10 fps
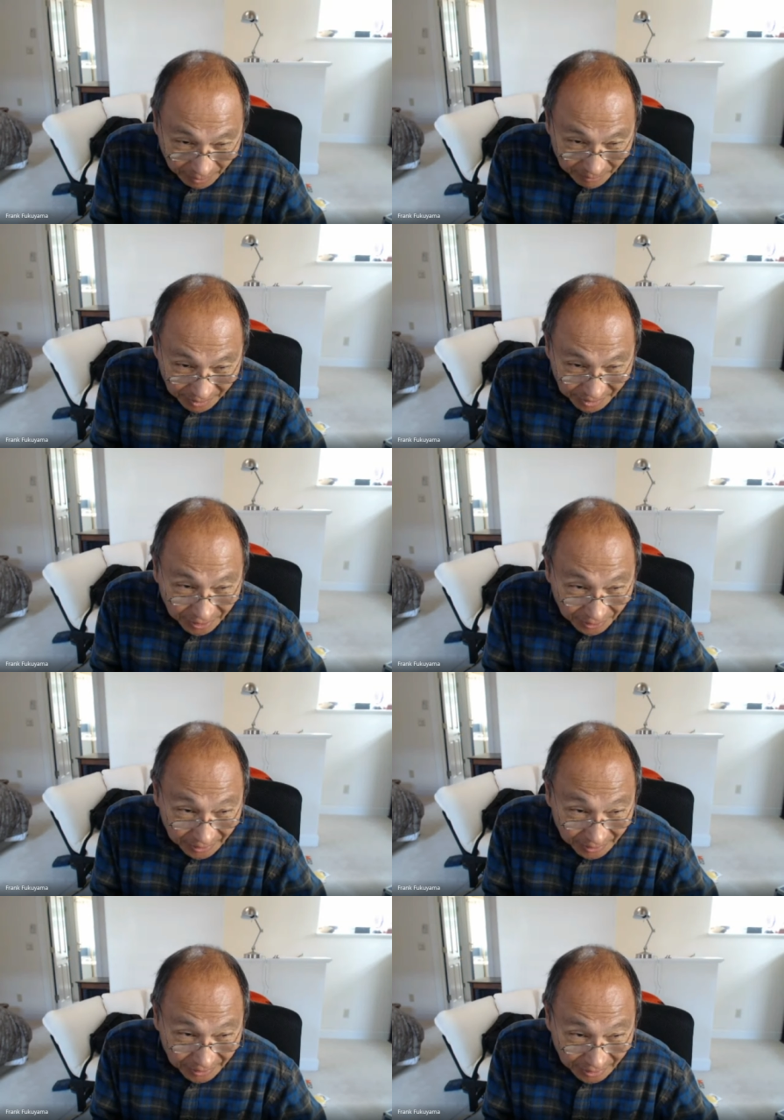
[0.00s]

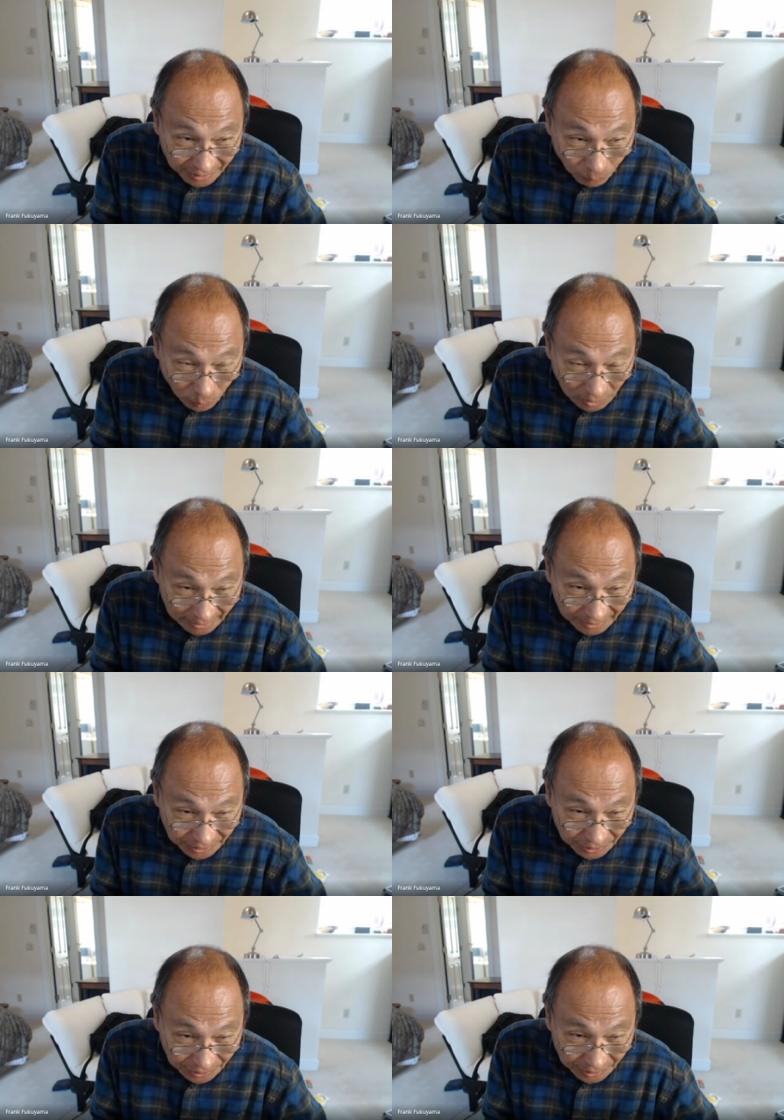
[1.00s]
mysterious and why
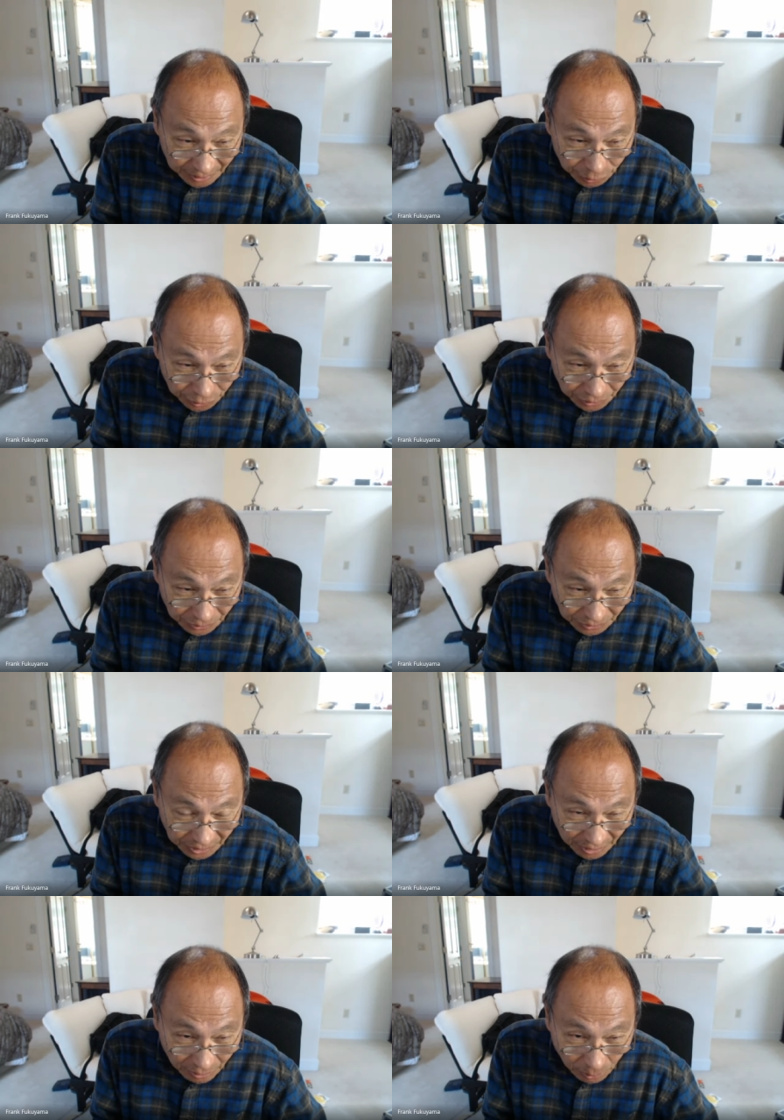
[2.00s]
certain issues
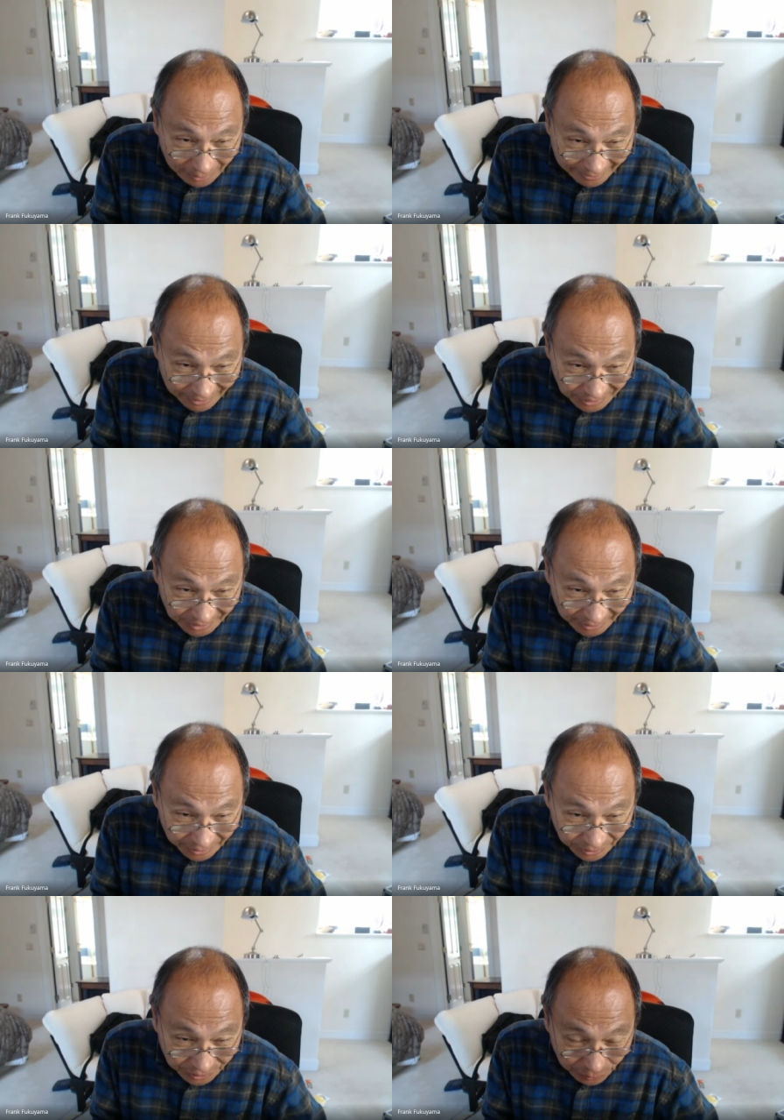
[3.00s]
coalesce at
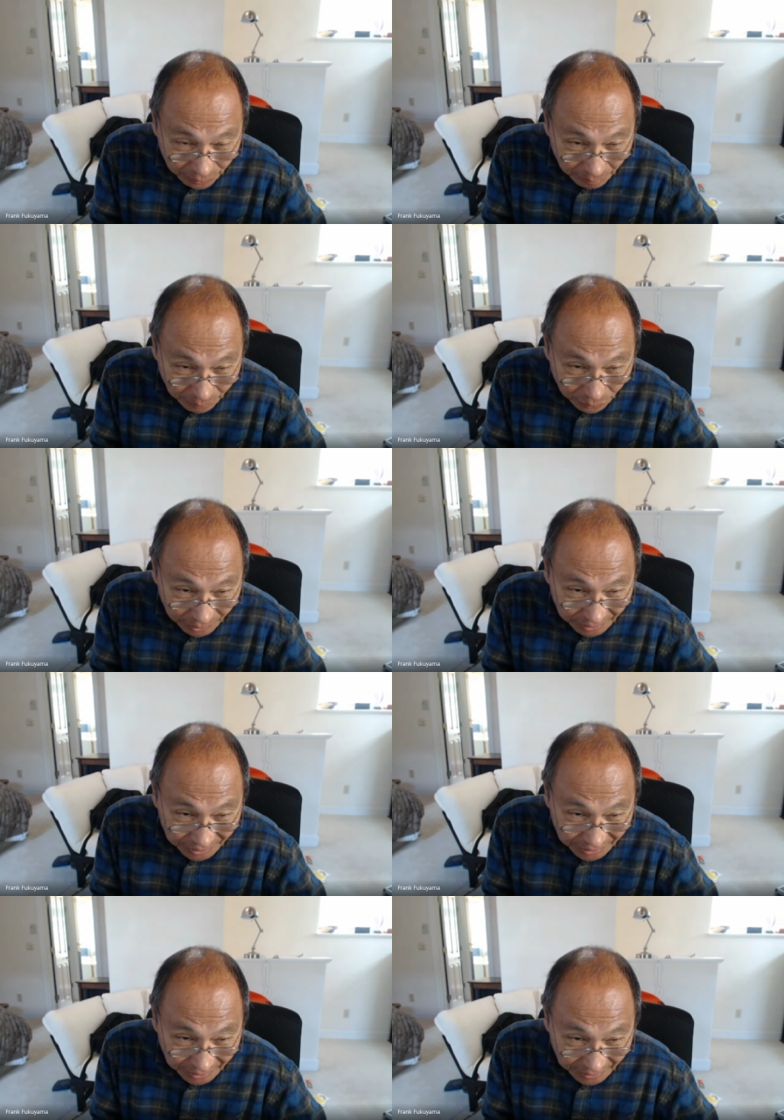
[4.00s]
certain
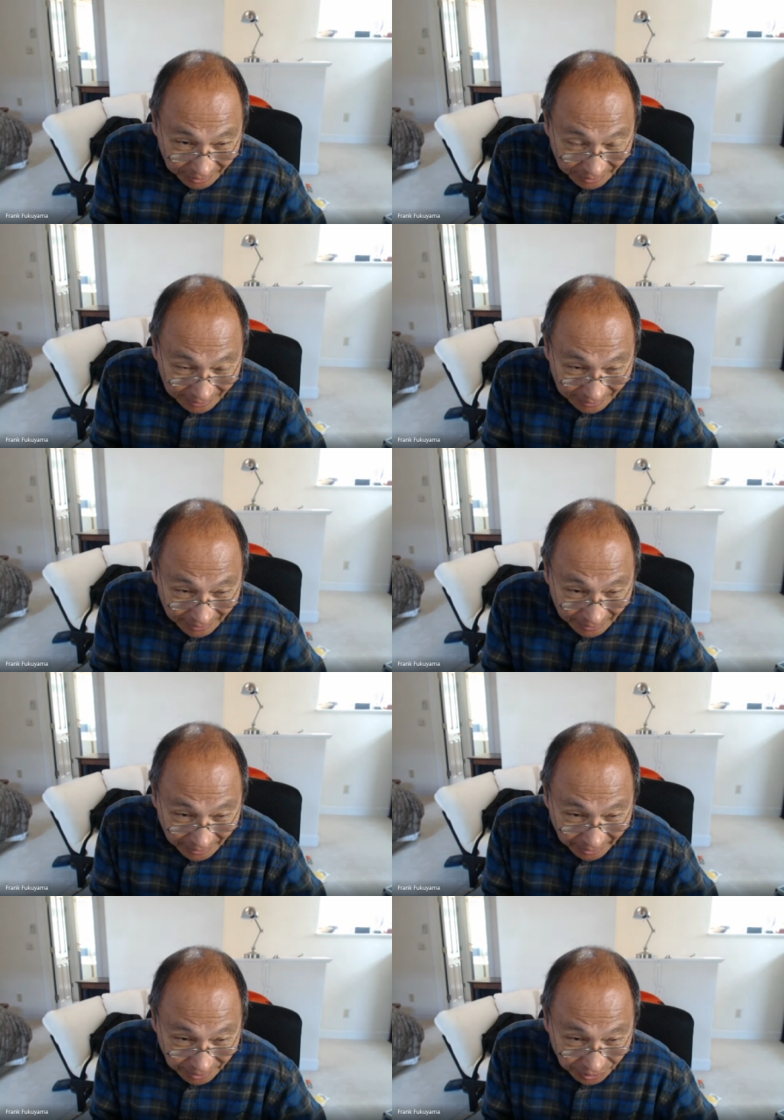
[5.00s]
points in
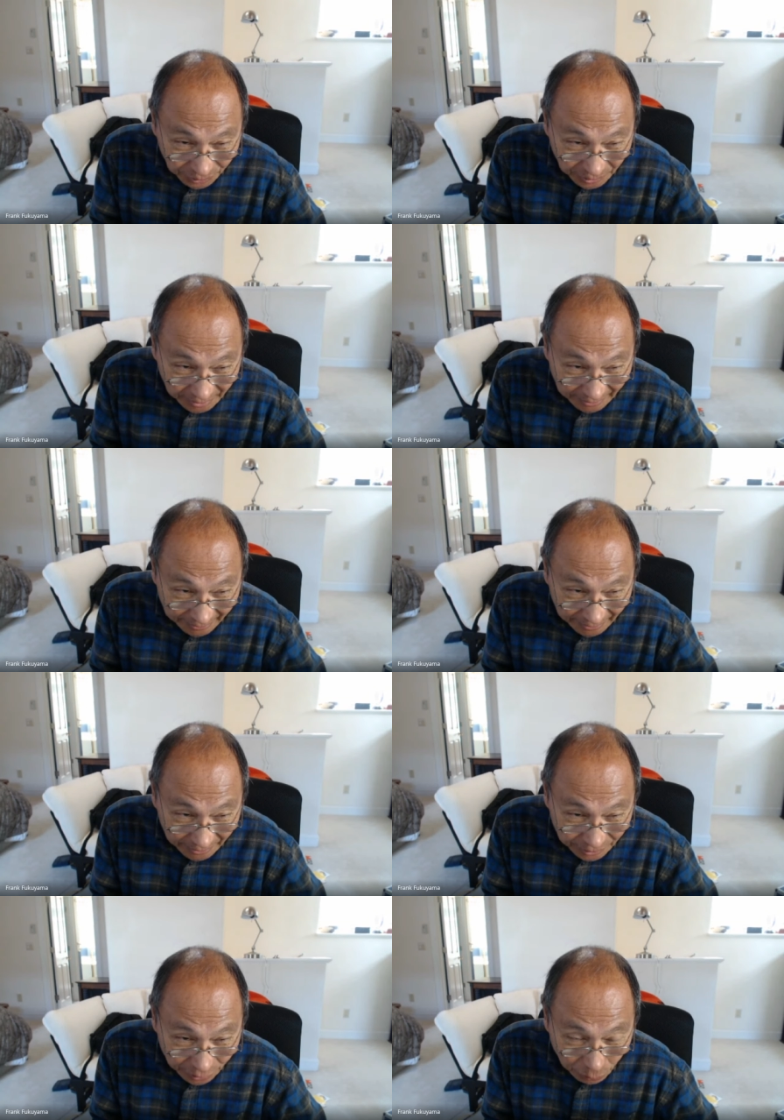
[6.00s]
history
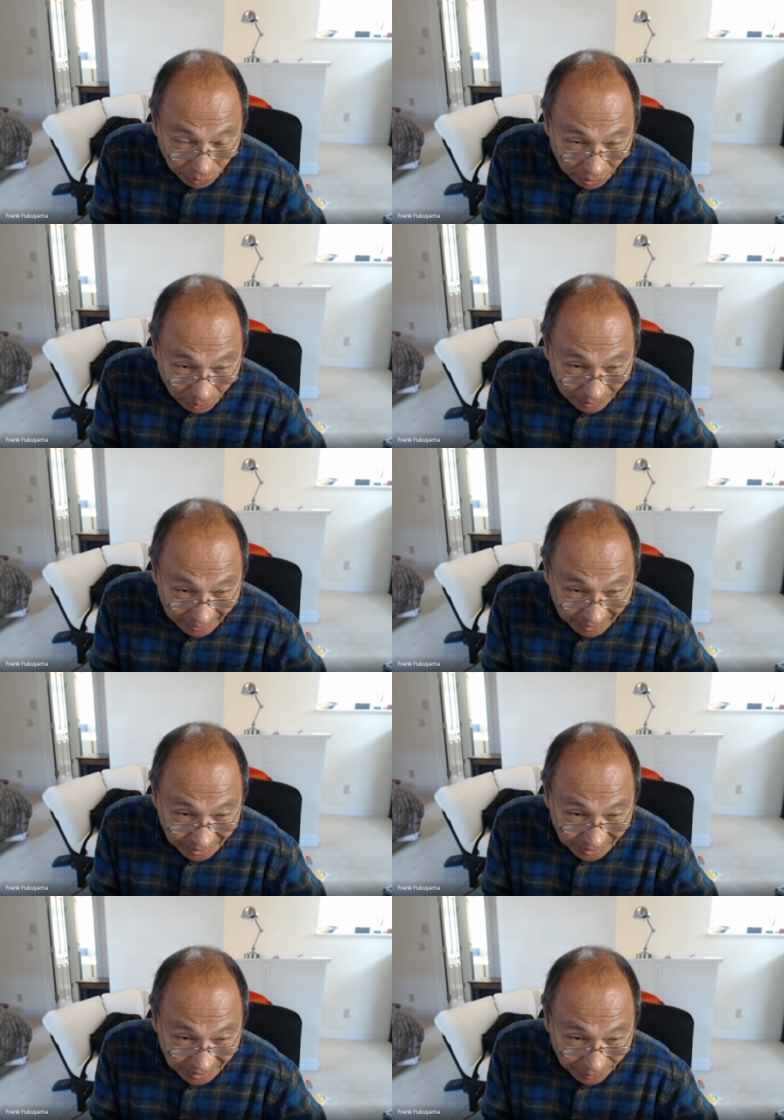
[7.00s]
and don't
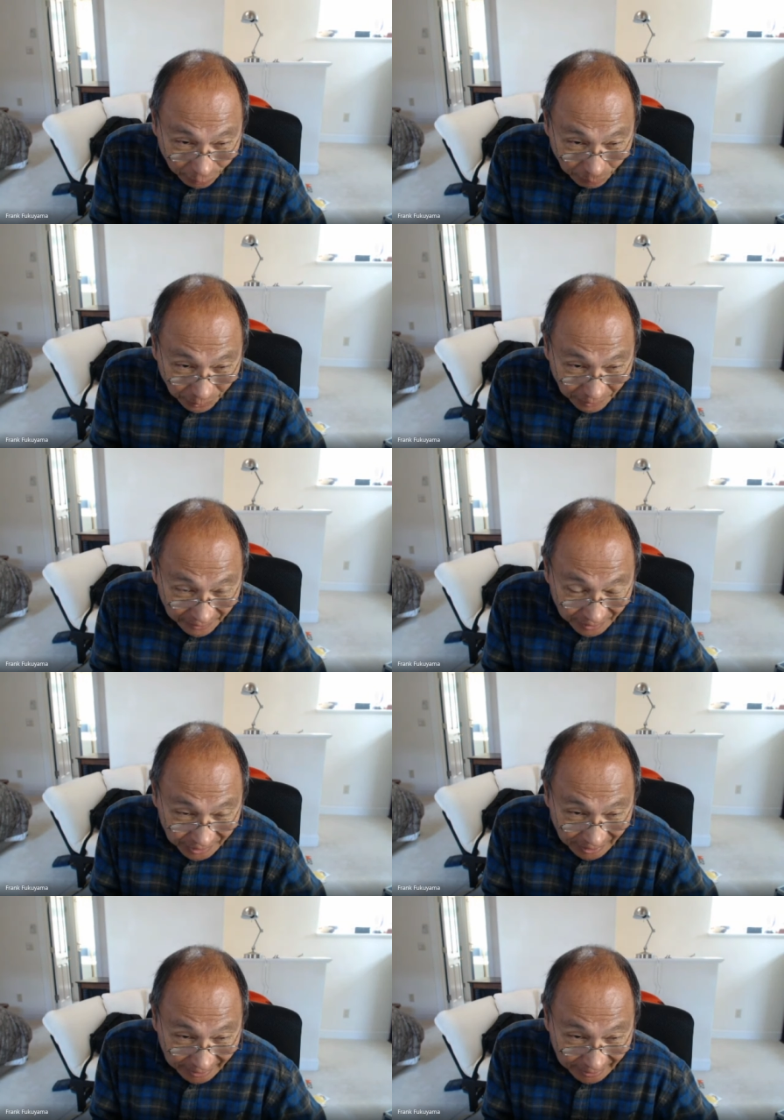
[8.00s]
coalesce, you know,
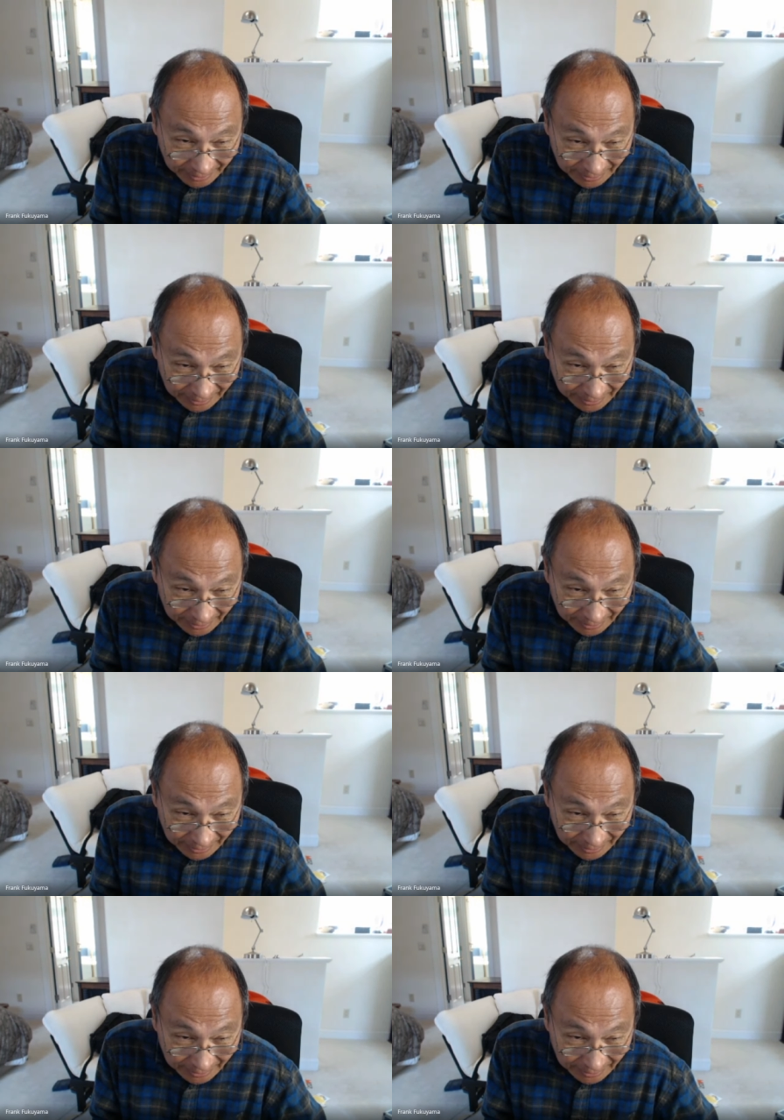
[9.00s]
previously.